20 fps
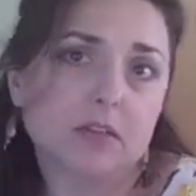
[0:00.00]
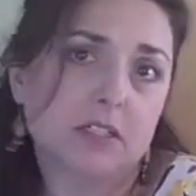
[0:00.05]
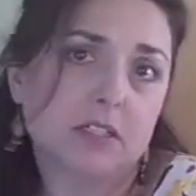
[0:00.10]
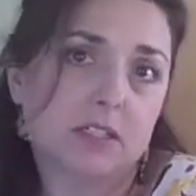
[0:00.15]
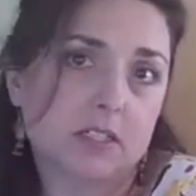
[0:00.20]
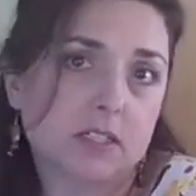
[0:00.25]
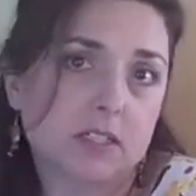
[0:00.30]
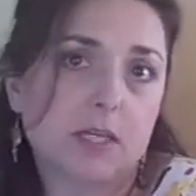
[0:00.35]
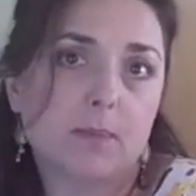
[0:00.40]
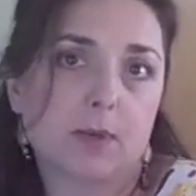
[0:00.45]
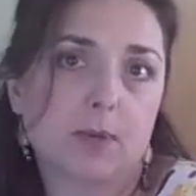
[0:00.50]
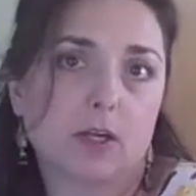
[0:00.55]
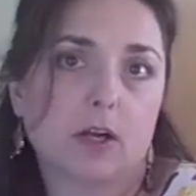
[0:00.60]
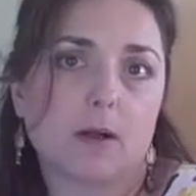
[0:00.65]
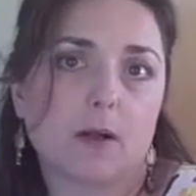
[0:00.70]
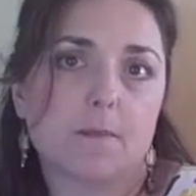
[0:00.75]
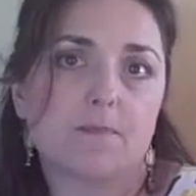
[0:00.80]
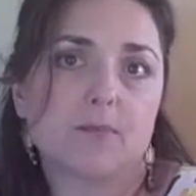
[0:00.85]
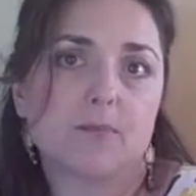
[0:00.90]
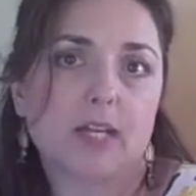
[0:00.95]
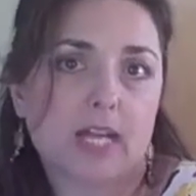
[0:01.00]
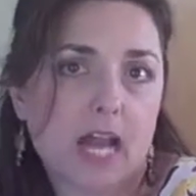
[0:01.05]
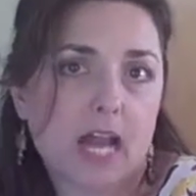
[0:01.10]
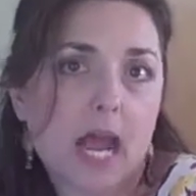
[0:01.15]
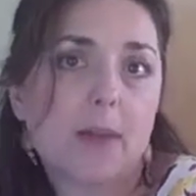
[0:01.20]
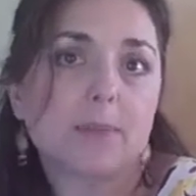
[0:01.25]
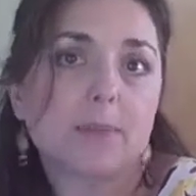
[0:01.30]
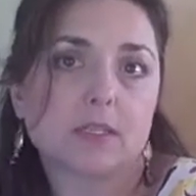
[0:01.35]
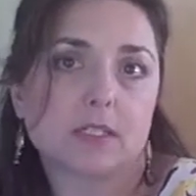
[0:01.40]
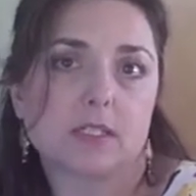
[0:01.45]
It's typical. It
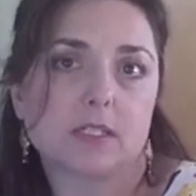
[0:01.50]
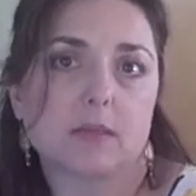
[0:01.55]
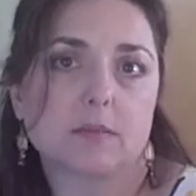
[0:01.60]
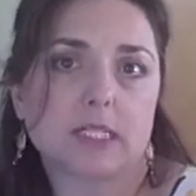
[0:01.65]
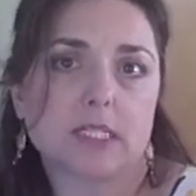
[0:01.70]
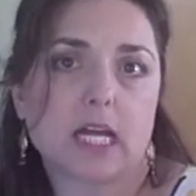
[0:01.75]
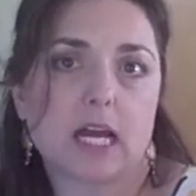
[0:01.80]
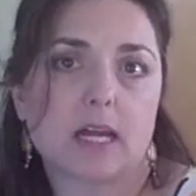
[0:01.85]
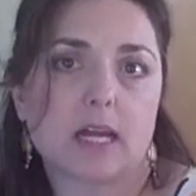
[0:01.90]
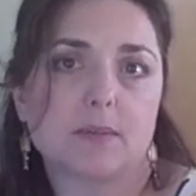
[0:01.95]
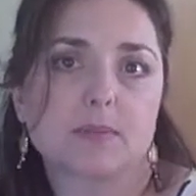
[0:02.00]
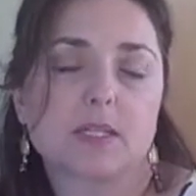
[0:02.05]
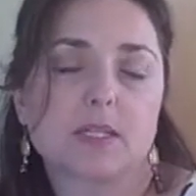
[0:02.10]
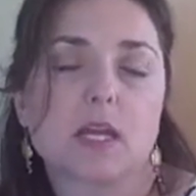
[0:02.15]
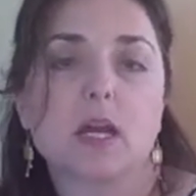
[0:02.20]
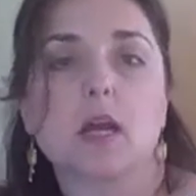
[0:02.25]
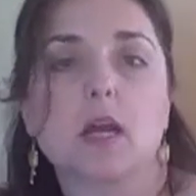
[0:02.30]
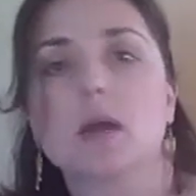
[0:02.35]
happens sometimes.